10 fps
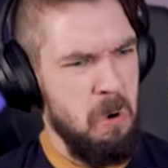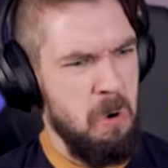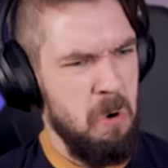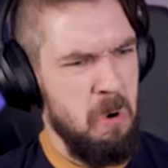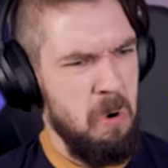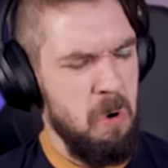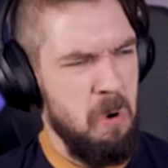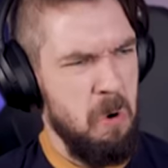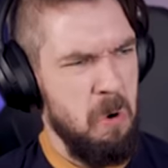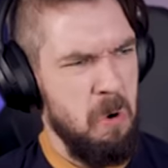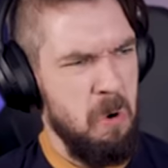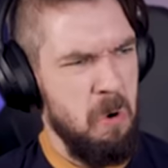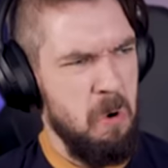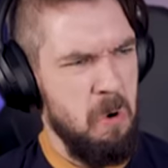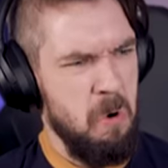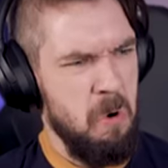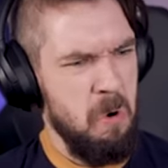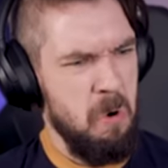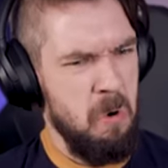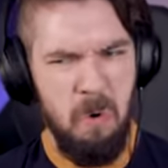
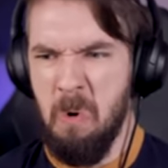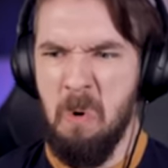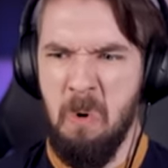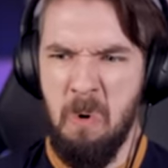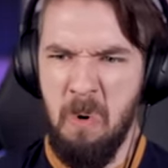No one is speaking in this clip.